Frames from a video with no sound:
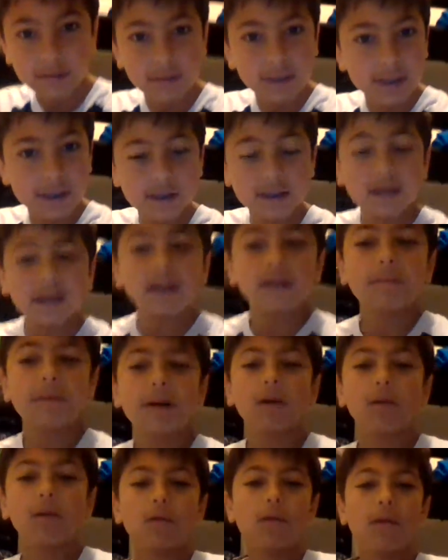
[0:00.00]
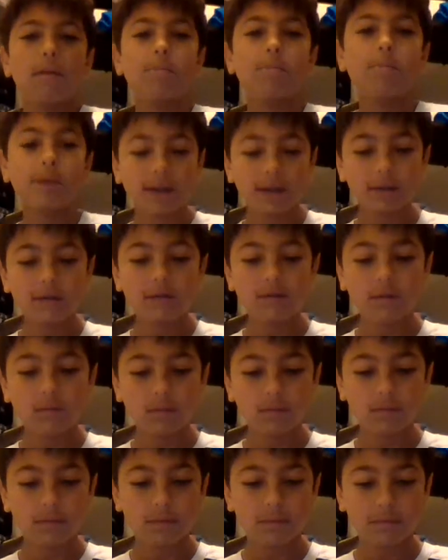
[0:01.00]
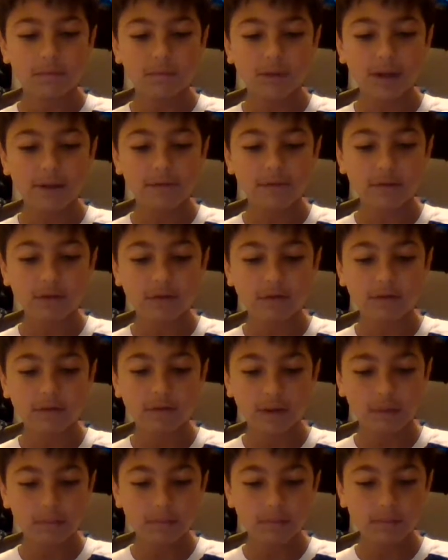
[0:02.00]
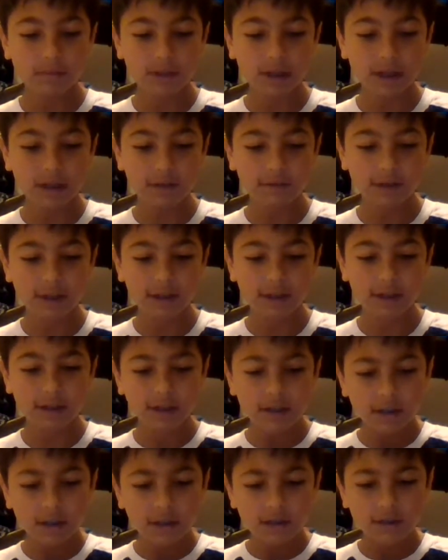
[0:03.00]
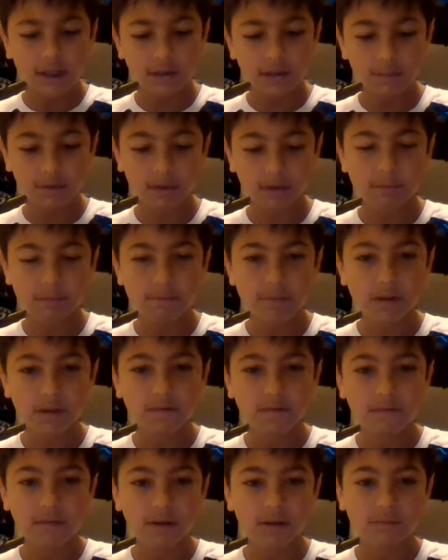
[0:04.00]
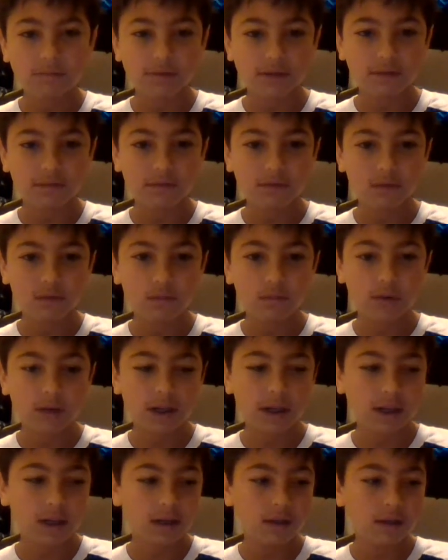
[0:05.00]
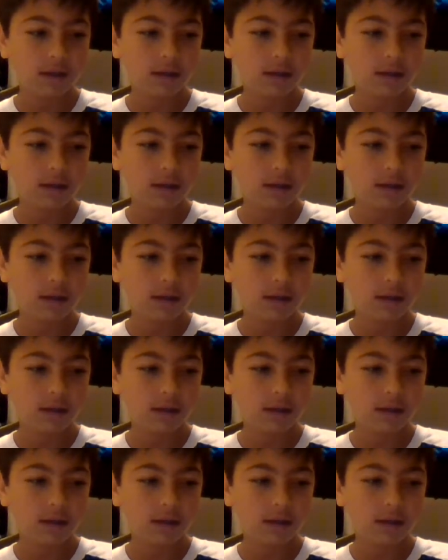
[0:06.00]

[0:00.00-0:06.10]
Let's talk about the preview of kind of like a talking about the big films of 2020.